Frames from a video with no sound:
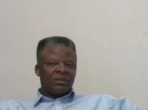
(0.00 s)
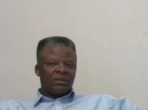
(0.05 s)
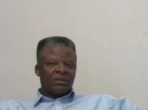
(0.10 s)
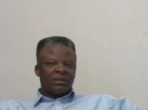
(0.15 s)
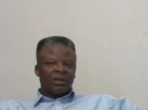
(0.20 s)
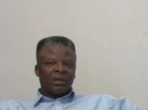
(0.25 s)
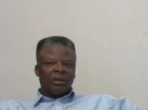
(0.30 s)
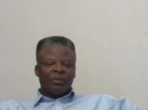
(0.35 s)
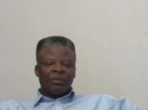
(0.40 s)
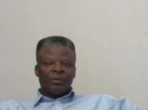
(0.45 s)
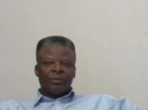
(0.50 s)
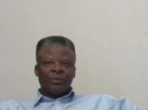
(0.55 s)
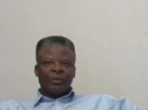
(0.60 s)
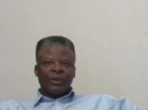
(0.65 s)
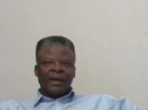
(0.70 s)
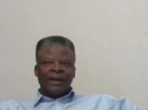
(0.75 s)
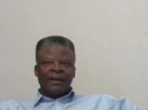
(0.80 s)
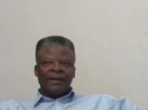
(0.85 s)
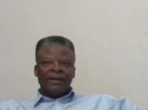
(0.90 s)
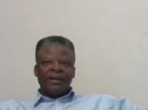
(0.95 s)
didn't come through.
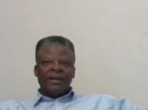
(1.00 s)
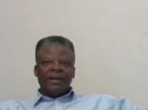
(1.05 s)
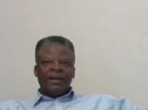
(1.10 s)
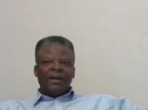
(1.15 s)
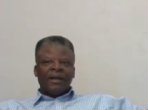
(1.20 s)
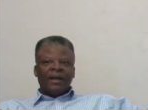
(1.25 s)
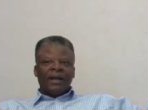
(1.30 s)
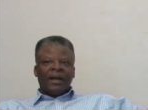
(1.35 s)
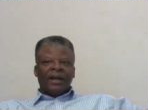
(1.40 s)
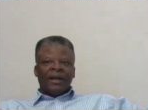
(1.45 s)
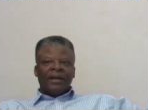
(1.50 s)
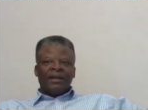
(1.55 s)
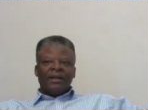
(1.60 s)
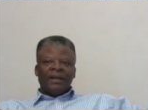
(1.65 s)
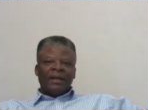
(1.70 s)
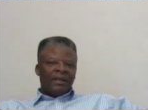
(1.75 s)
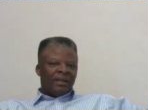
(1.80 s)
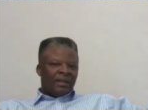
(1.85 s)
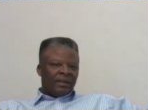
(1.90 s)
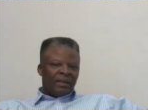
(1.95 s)
And in
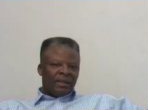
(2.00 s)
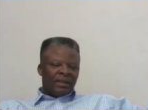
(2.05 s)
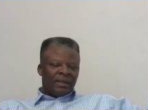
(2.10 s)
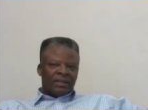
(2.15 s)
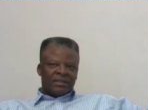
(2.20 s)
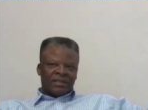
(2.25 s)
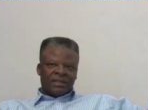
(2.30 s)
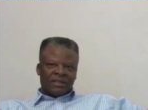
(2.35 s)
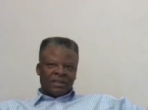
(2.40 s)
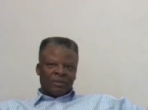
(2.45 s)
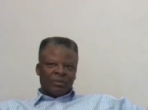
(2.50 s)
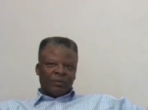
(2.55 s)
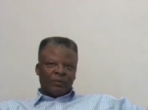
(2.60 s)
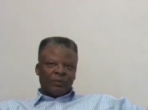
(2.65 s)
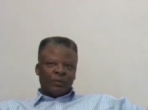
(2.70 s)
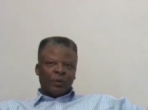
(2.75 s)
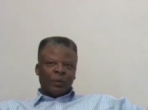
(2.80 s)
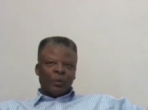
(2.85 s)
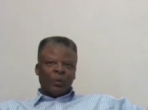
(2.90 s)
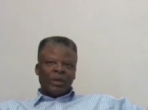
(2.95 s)
anything, as I said
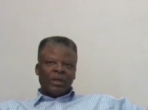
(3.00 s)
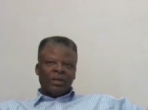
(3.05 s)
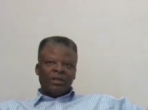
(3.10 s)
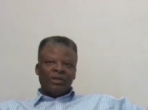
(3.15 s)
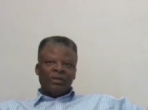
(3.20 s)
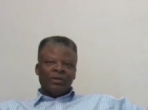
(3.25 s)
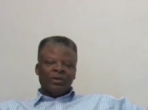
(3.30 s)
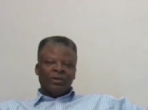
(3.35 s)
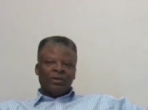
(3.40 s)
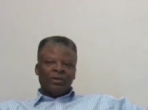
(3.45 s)
before, when